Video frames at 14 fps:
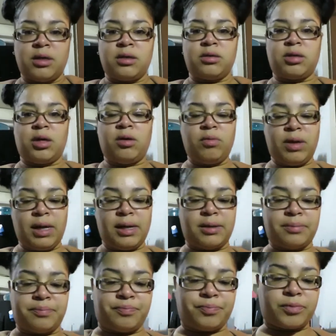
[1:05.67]
so yeah
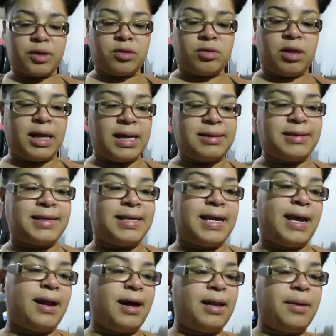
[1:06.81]
so let's
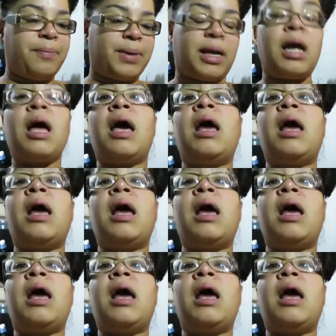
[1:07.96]
get all up in it